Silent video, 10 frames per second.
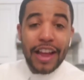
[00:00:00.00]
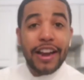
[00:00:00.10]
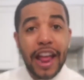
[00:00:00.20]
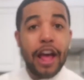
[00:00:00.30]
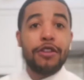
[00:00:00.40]

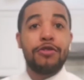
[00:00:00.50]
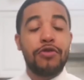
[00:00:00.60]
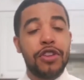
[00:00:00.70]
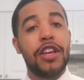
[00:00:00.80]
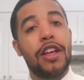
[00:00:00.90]
now you
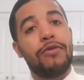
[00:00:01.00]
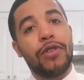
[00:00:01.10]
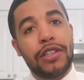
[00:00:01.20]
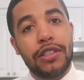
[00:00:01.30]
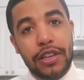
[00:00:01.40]
did
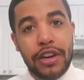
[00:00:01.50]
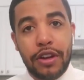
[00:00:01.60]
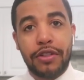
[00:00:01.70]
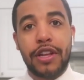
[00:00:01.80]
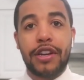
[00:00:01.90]
recently
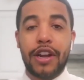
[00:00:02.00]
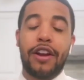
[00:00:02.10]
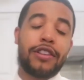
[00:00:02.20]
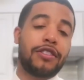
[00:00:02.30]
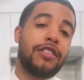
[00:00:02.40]
know that
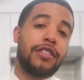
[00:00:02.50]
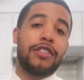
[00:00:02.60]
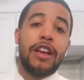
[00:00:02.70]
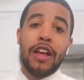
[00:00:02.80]
darius cooks